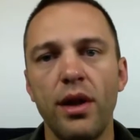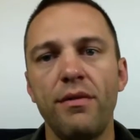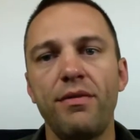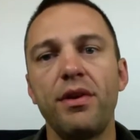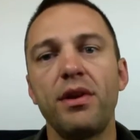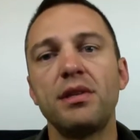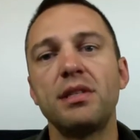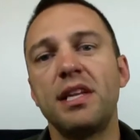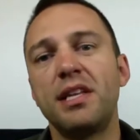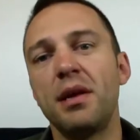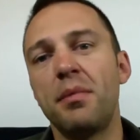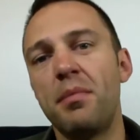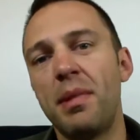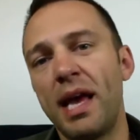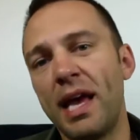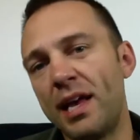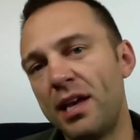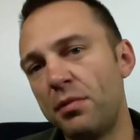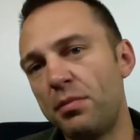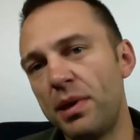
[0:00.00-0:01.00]
if there's a
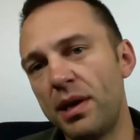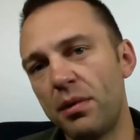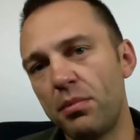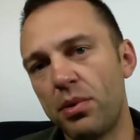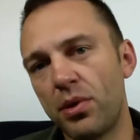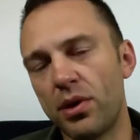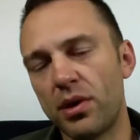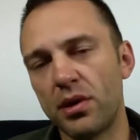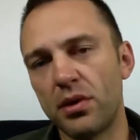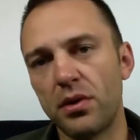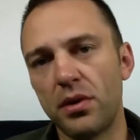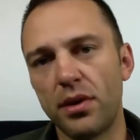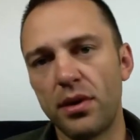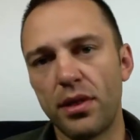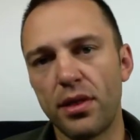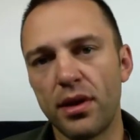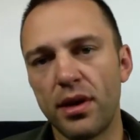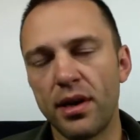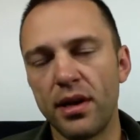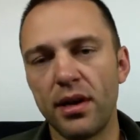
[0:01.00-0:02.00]
demand being put on
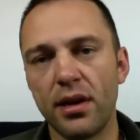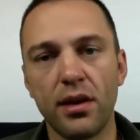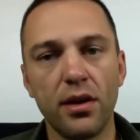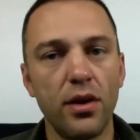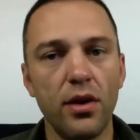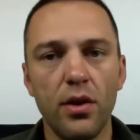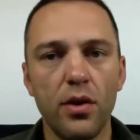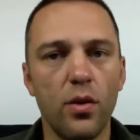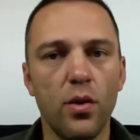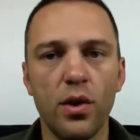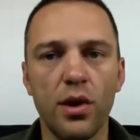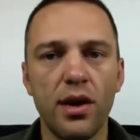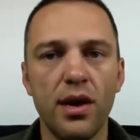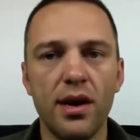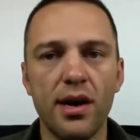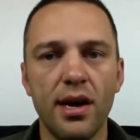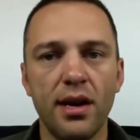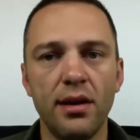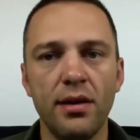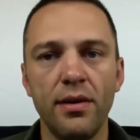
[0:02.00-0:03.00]
glutathione or
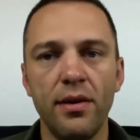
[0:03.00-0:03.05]
not.